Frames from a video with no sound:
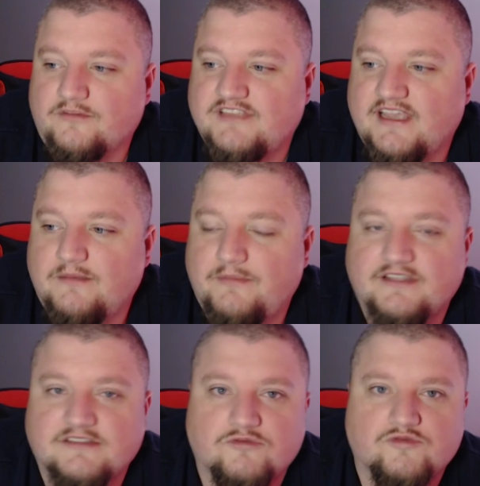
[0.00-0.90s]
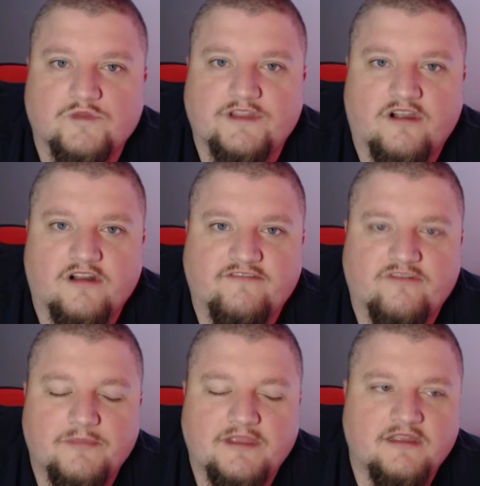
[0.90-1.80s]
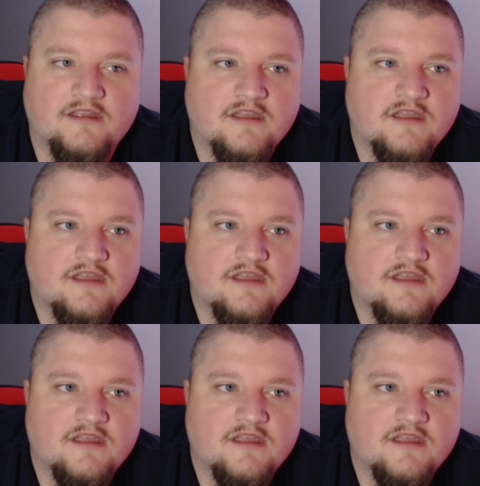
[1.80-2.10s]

10 because it was really hard for me